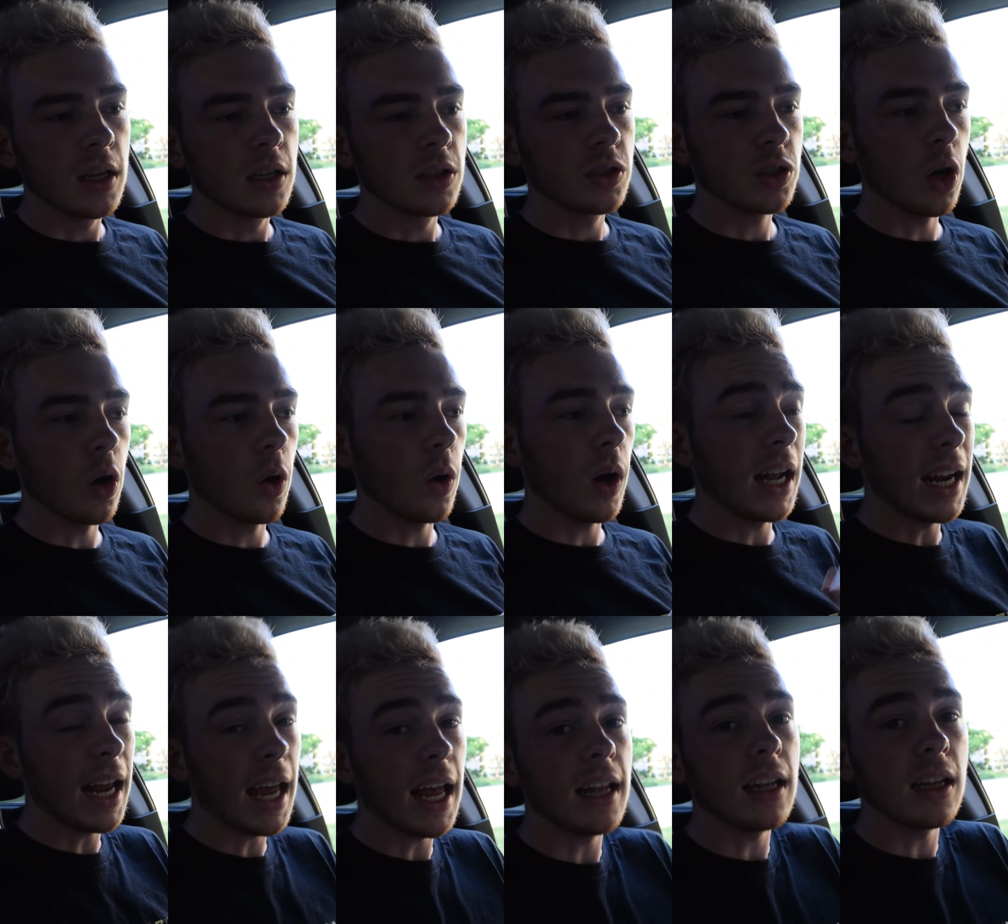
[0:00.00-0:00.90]
So,
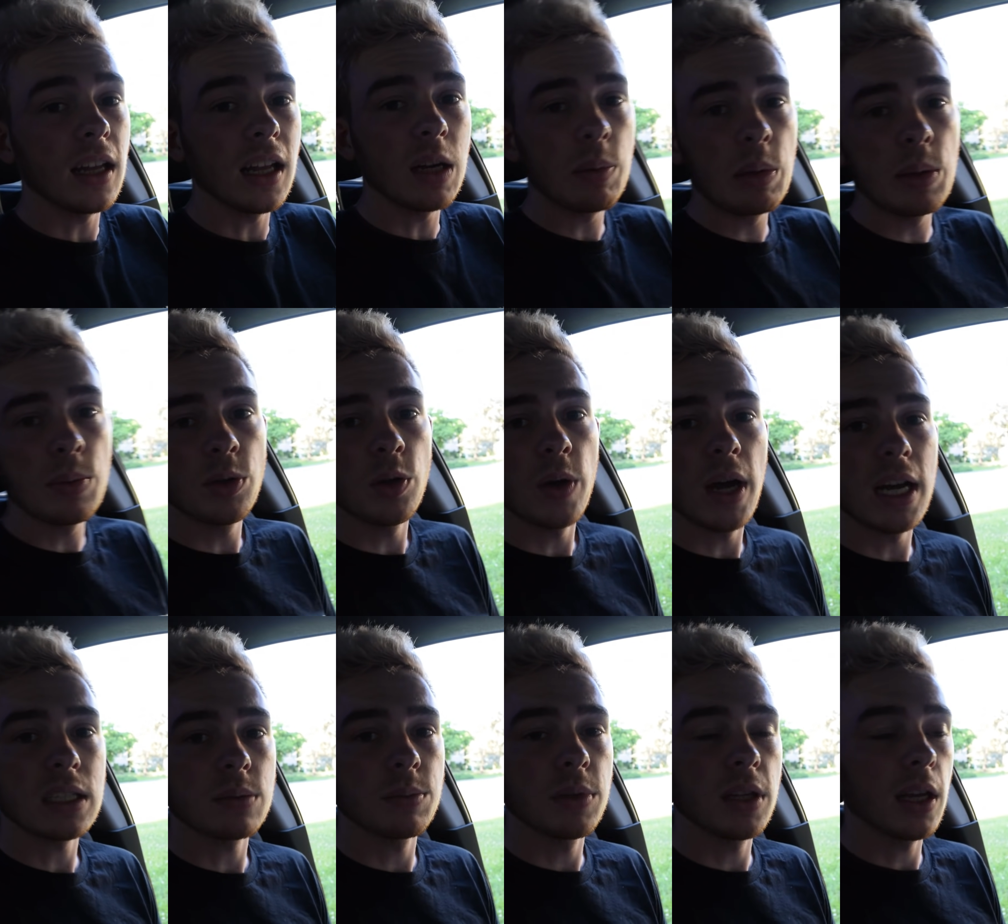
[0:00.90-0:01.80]
and a lot of people do
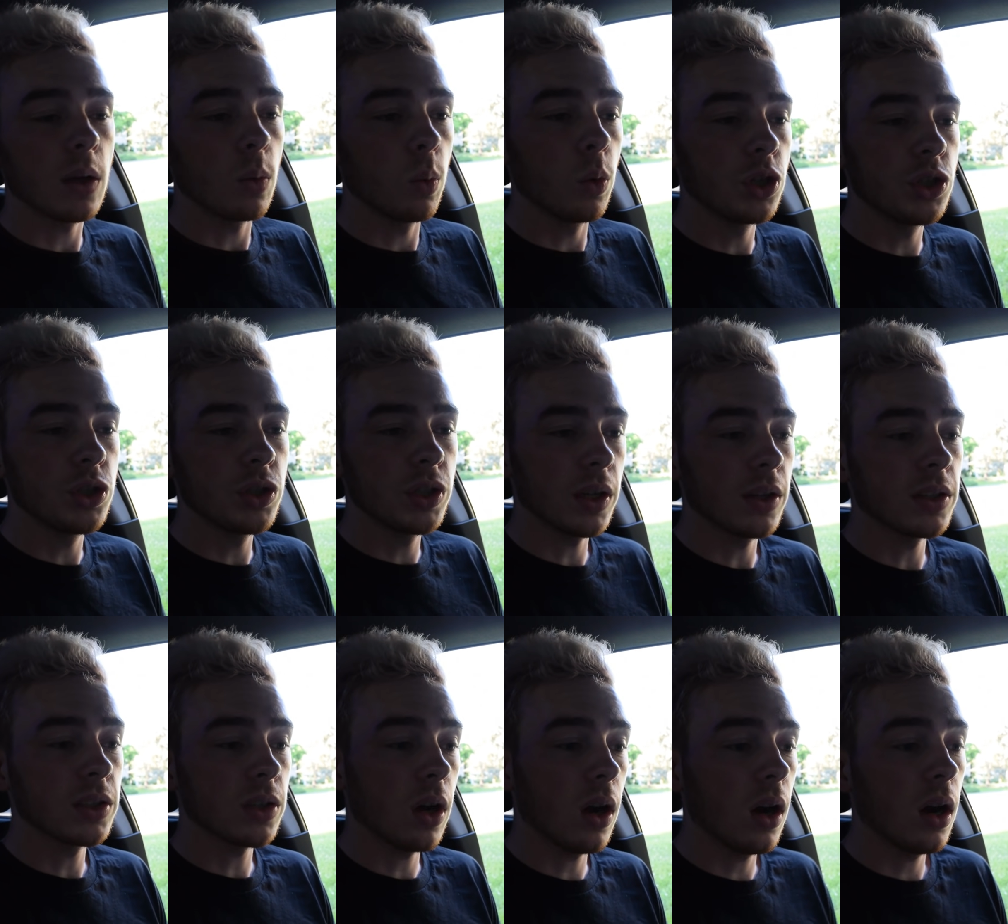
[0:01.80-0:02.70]
ask me, like, would you sell
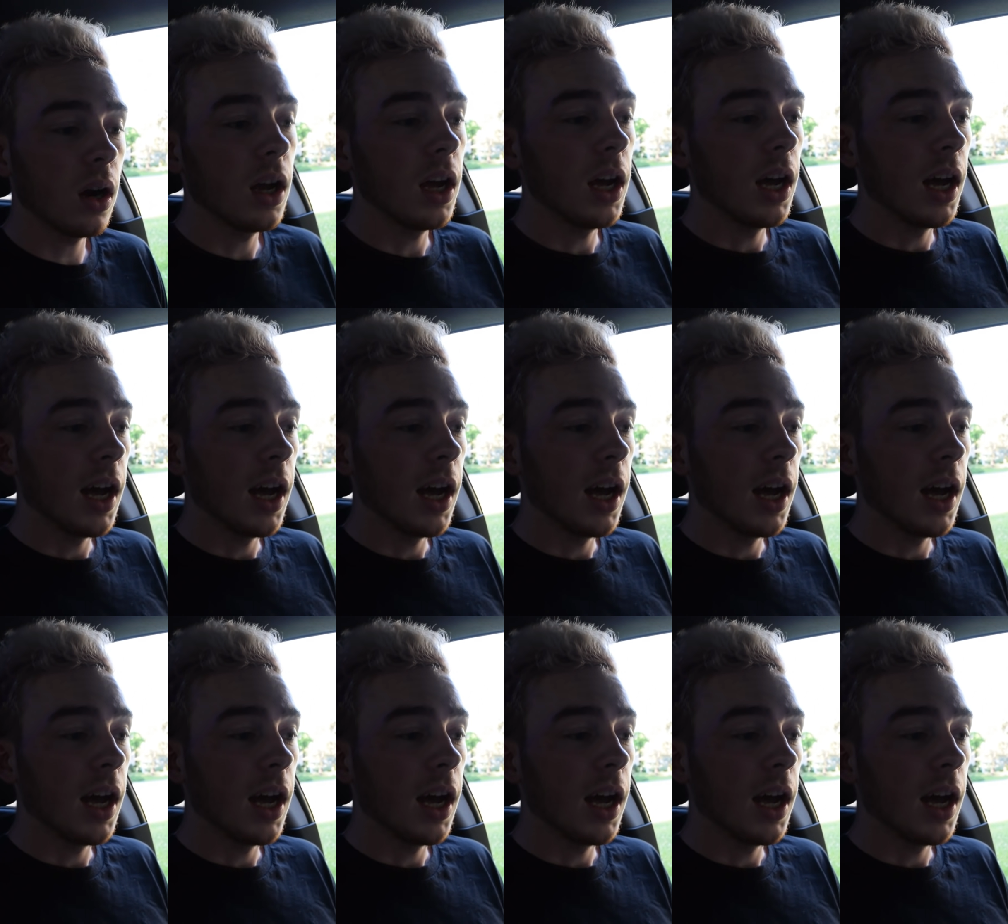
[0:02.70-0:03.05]
this car?